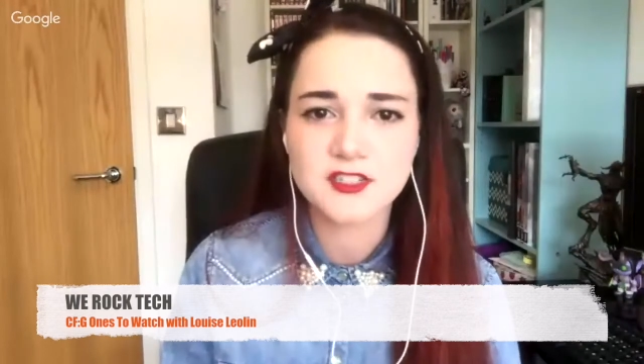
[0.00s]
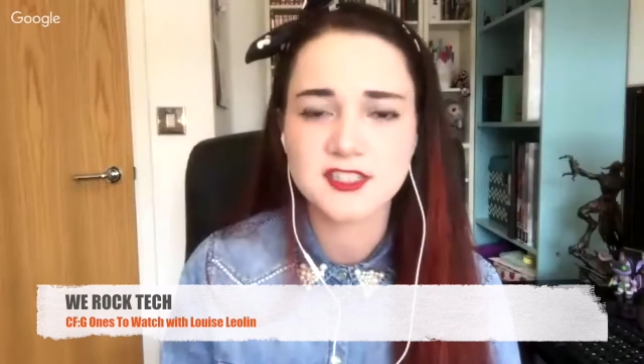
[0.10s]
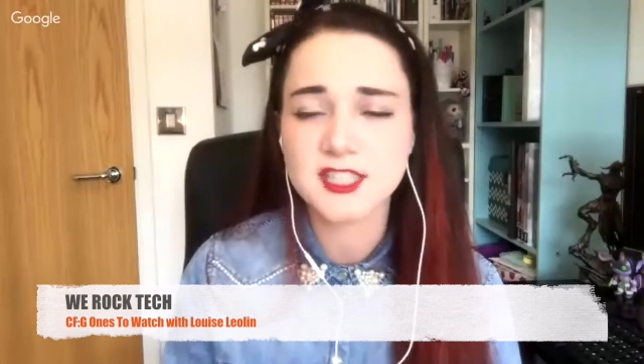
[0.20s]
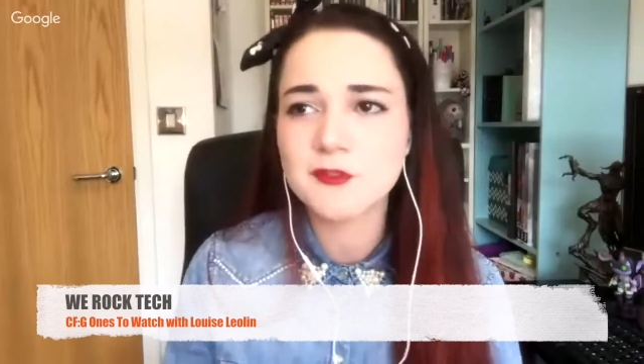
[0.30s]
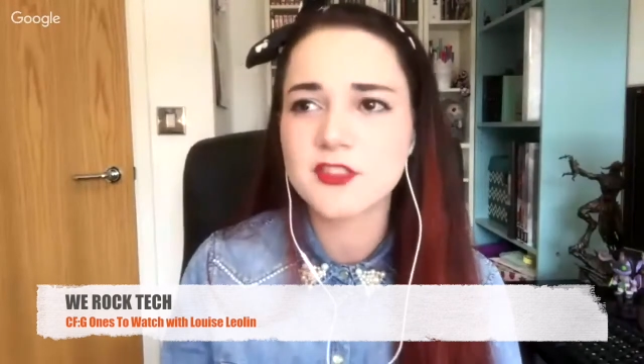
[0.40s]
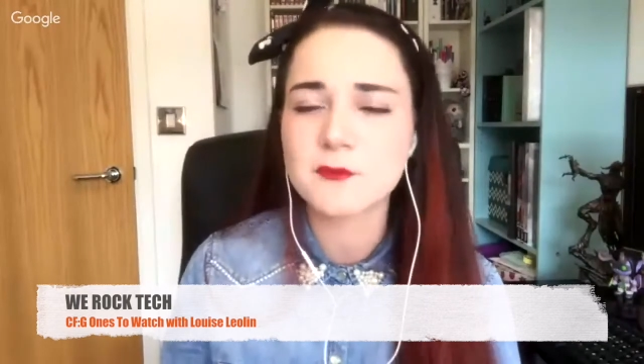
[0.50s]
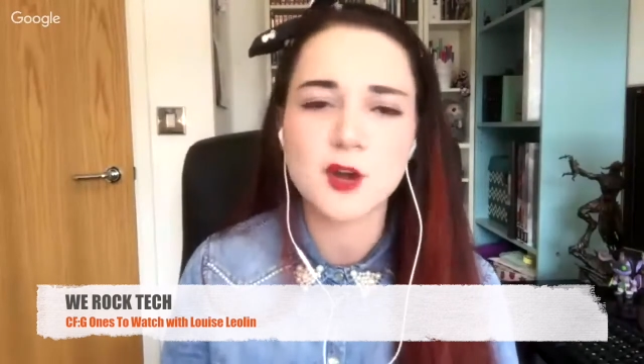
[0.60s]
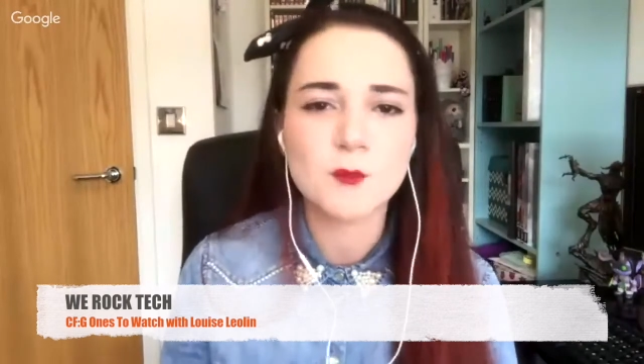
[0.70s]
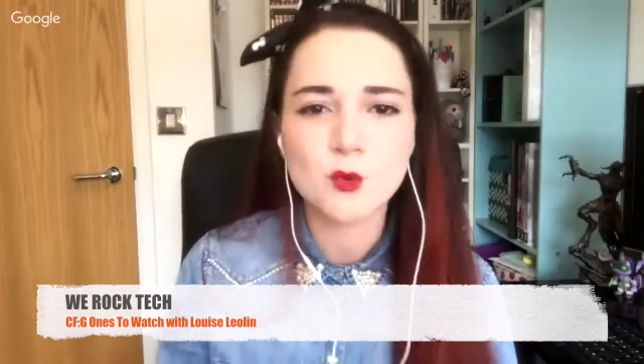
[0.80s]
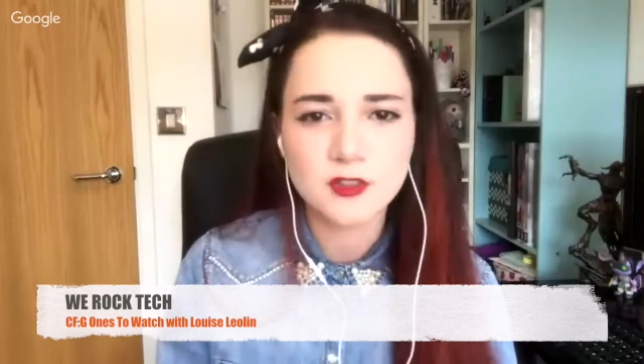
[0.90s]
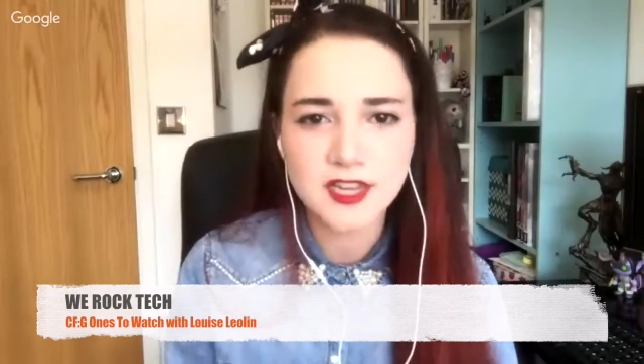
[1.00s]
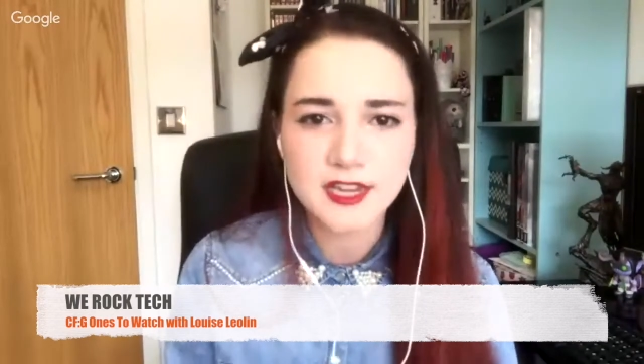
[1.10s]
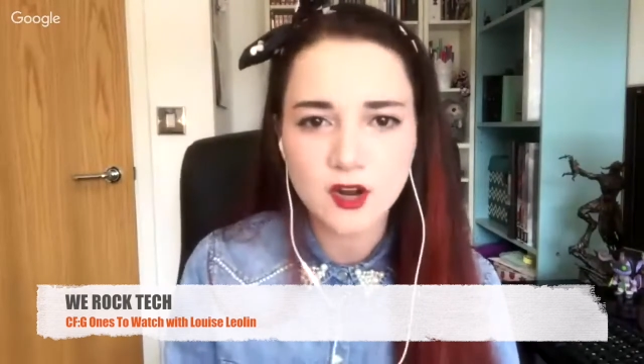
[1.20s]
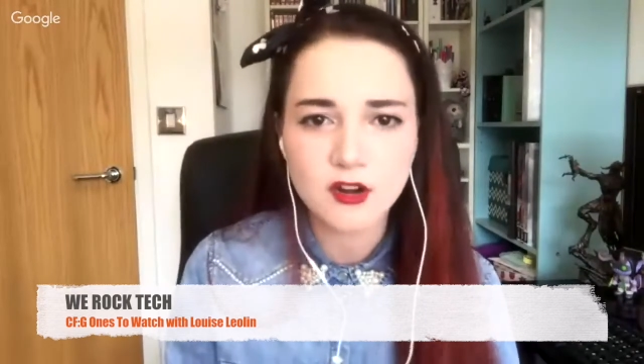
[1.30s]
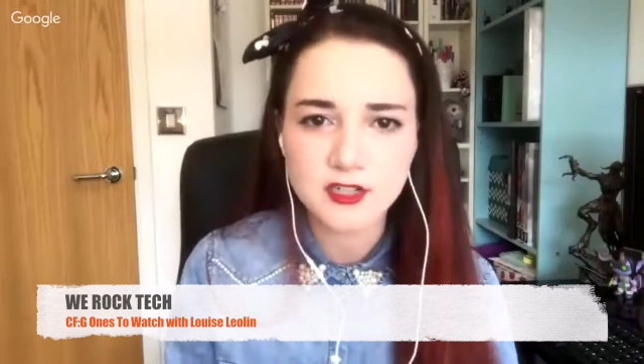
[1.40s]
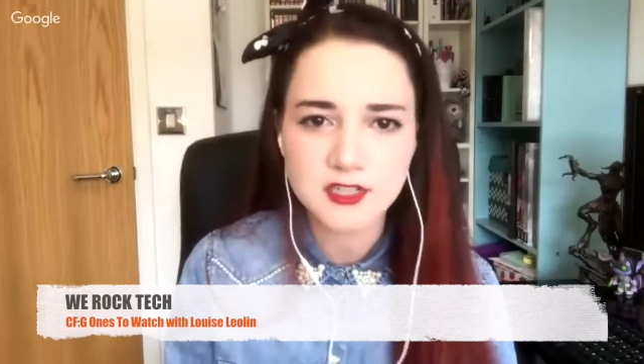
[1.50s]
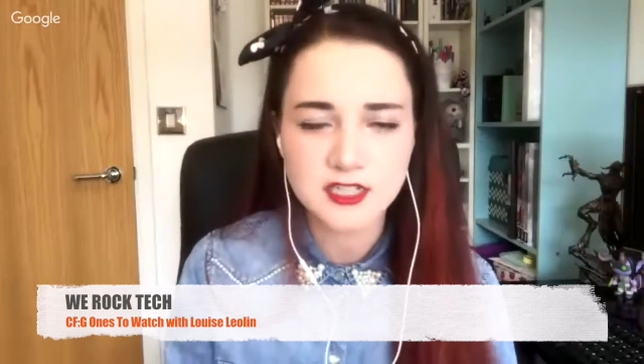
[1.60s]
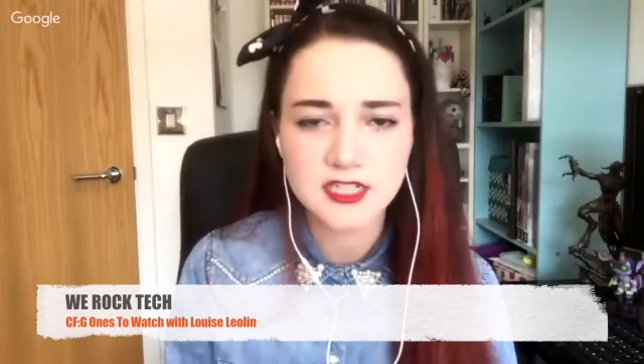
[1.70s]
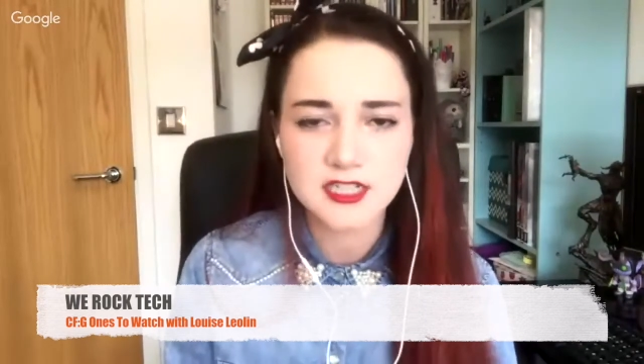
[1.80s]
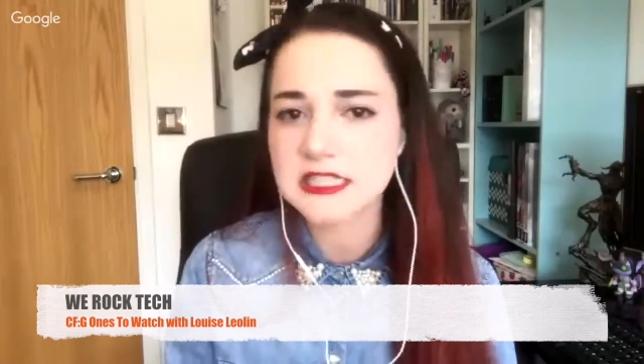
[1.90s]
Some of them are more lighthearted and
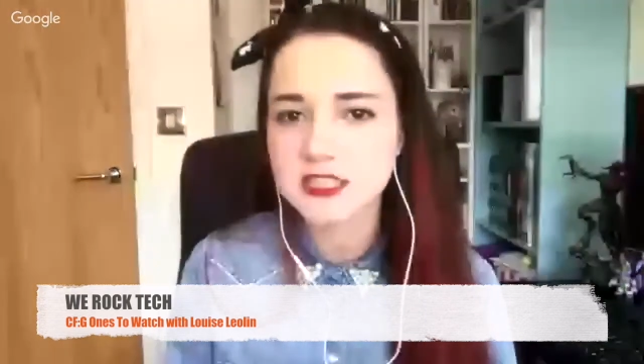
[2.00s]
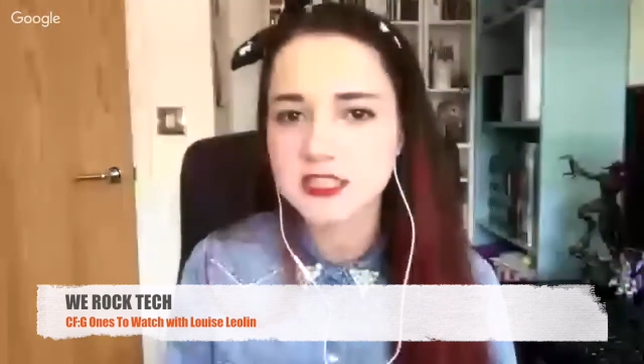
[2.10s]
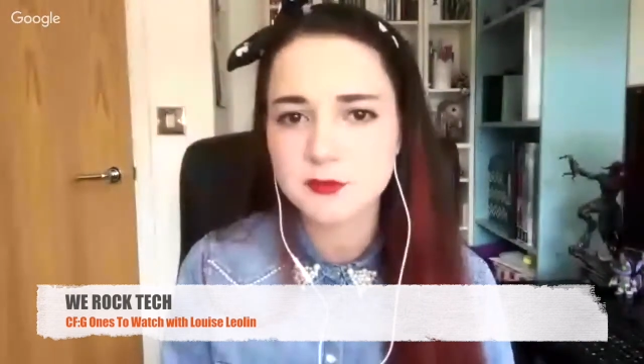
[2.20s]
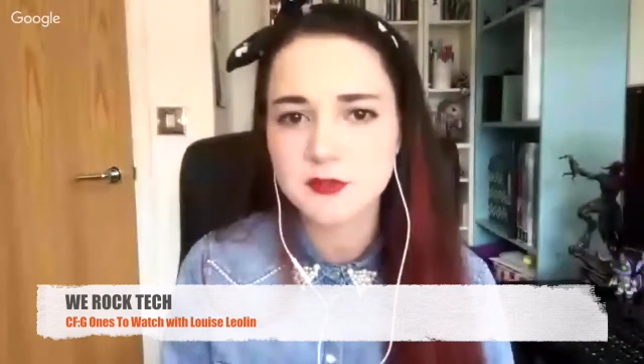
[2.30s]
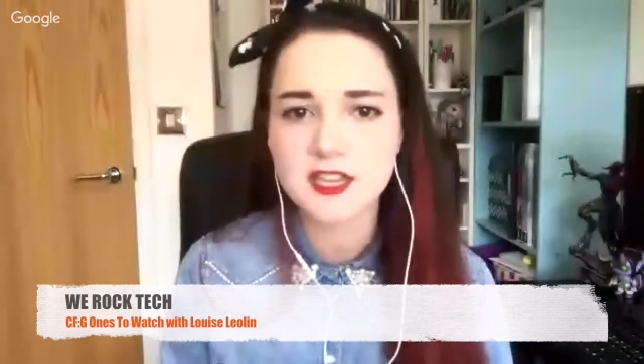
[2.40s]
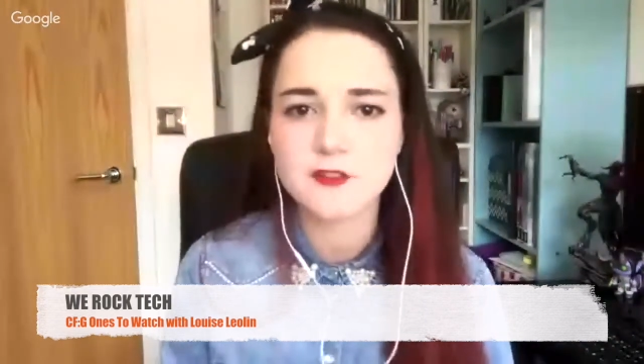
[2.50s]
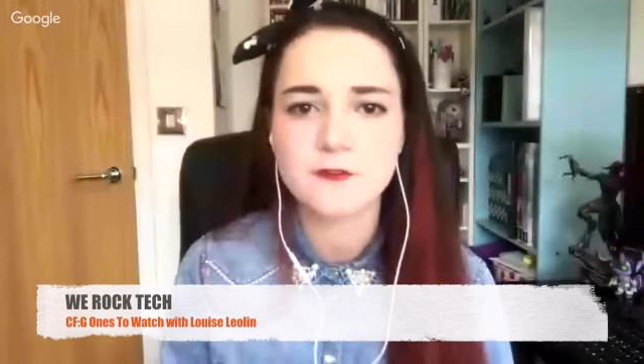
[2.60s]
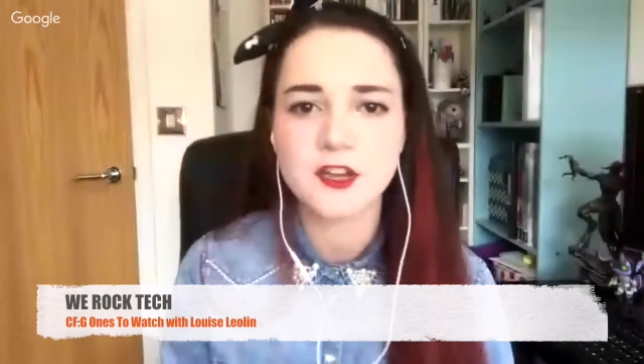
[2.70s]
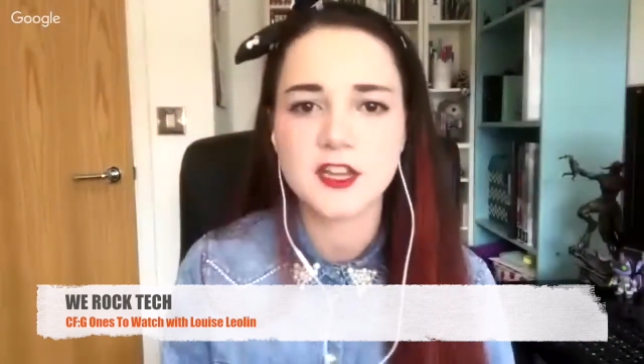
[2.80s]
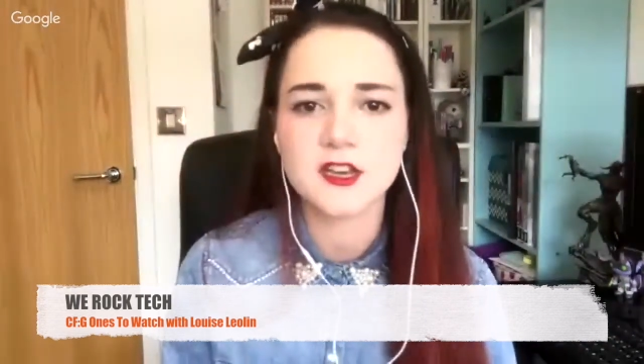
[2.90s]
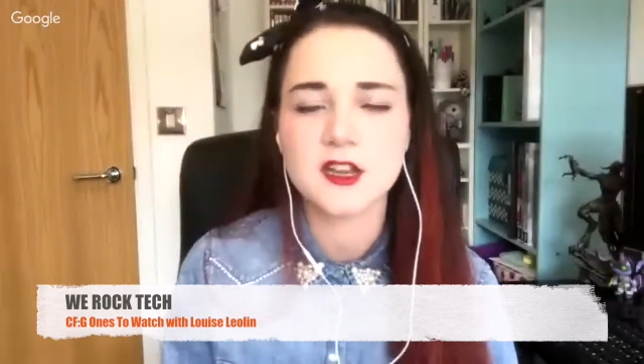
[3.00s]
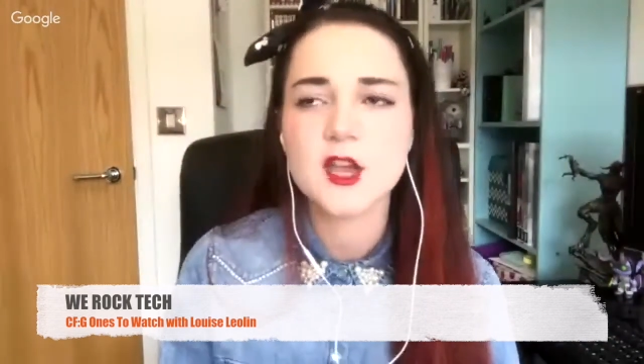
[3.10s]
easy to play and fun,